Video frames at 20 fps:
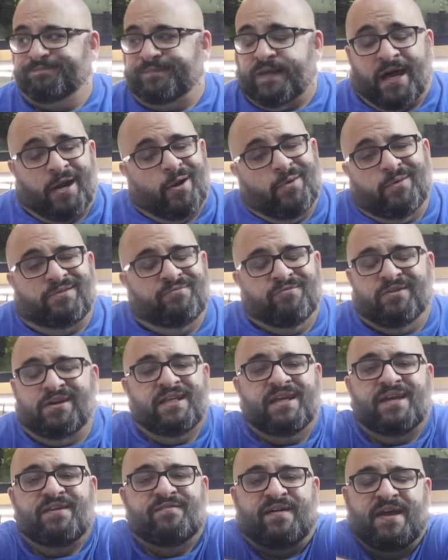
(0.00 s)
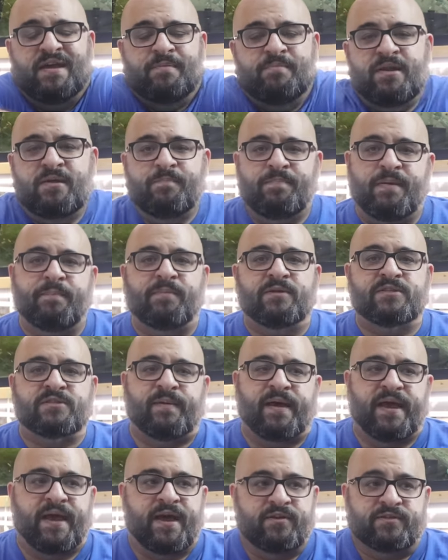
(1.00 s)
I don't really invite many people to
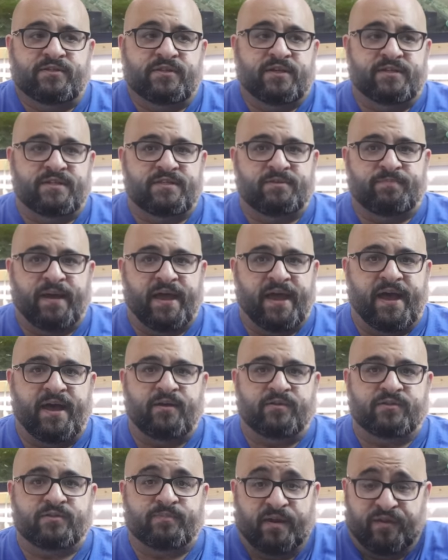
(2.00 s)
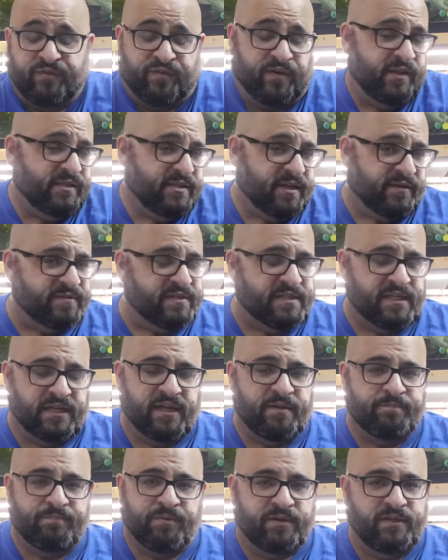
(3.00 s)
my house because it's my house. My friends have seen
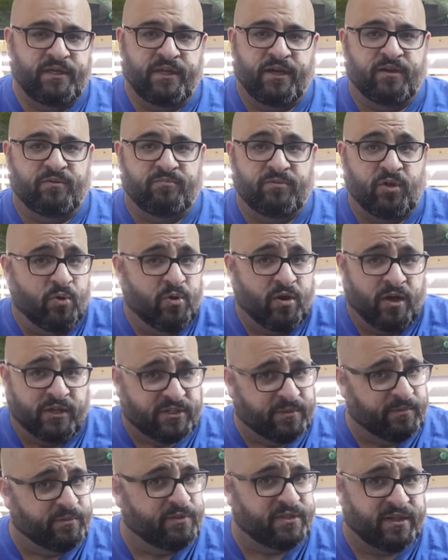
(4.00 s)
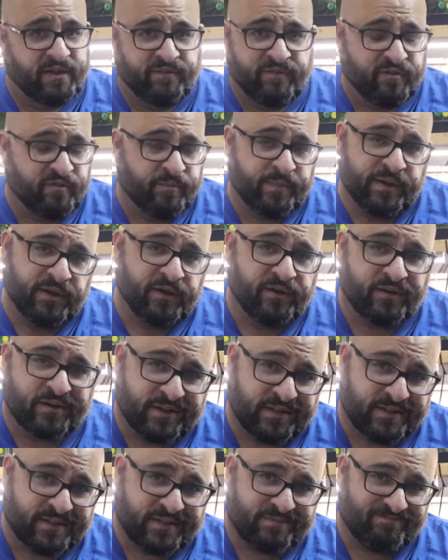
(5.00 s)
it, but you know, no customers have ever been here
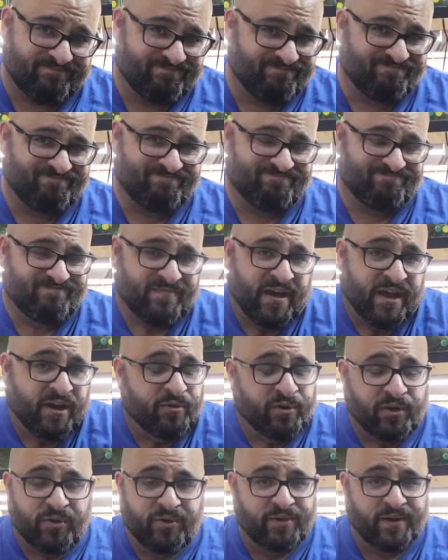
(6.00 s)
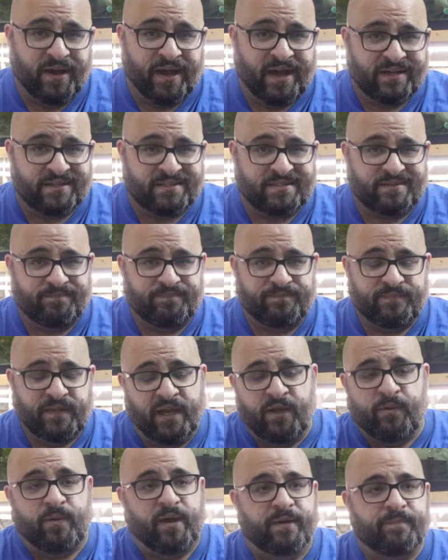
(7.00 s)
because I don't know you guys.
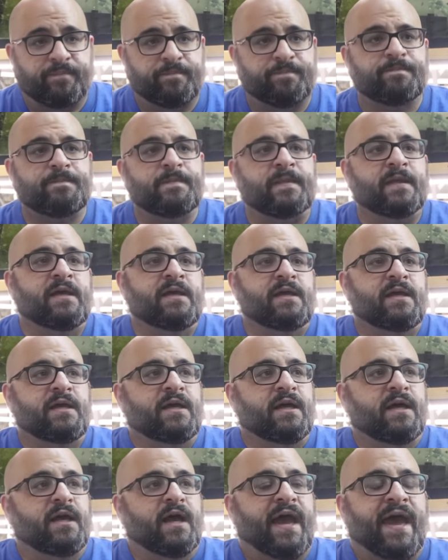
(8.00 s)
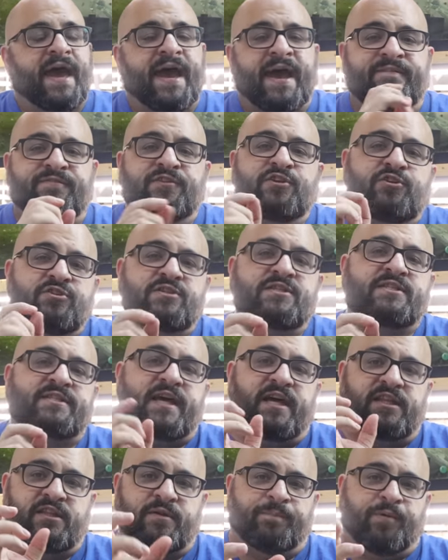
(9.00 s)
Anyway, after you
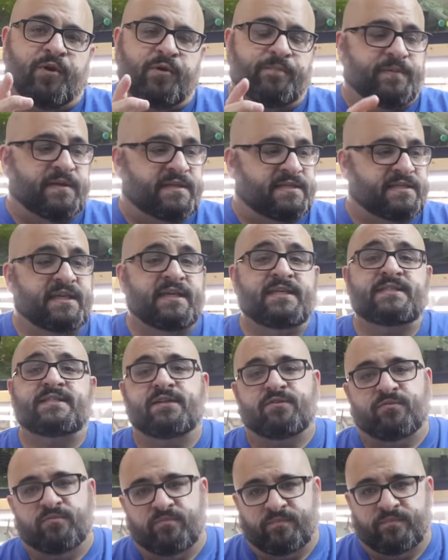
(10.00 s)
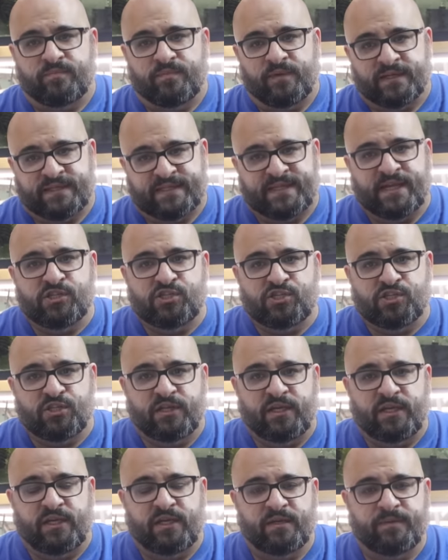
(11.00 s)
decide the purpose, is it
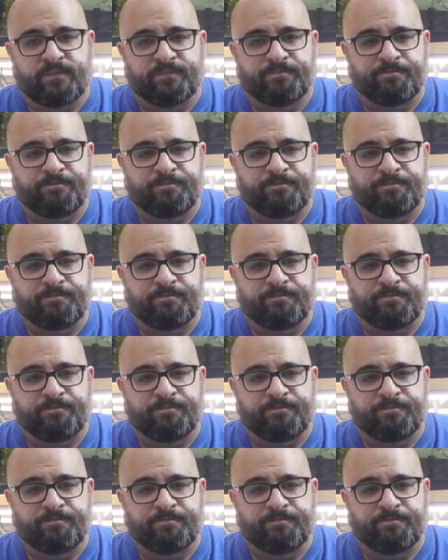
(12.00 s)
essentially